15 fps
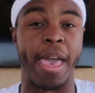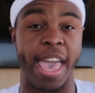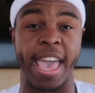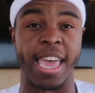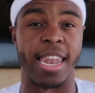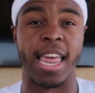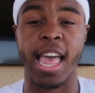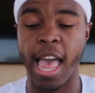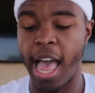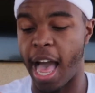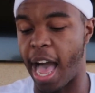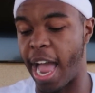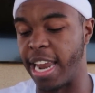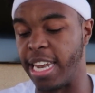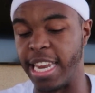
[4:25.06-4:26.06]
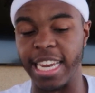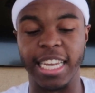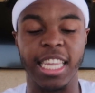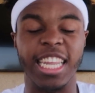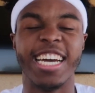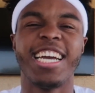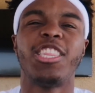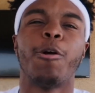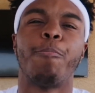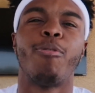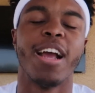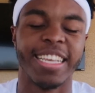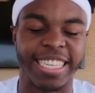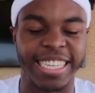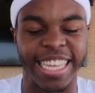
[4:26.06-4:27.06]
man, I need. Look at the
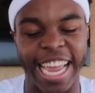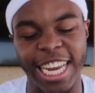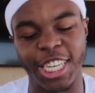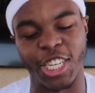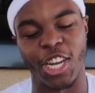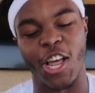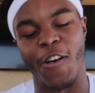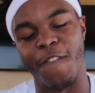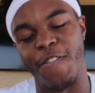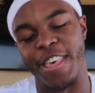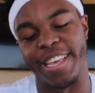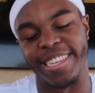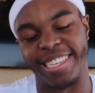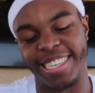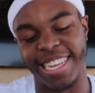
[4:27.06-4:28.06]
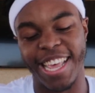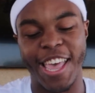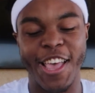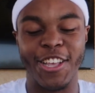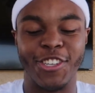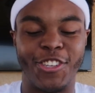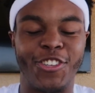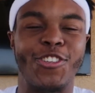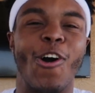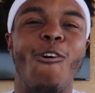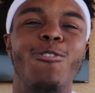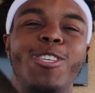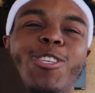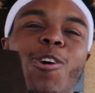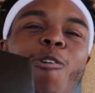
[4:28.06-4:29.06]
presentation of this. So
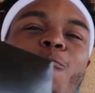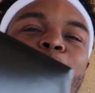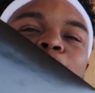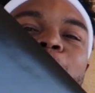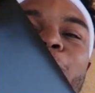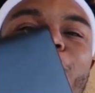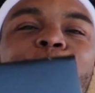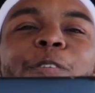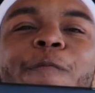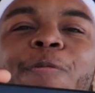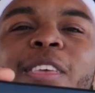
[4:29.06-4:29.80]
beautiful.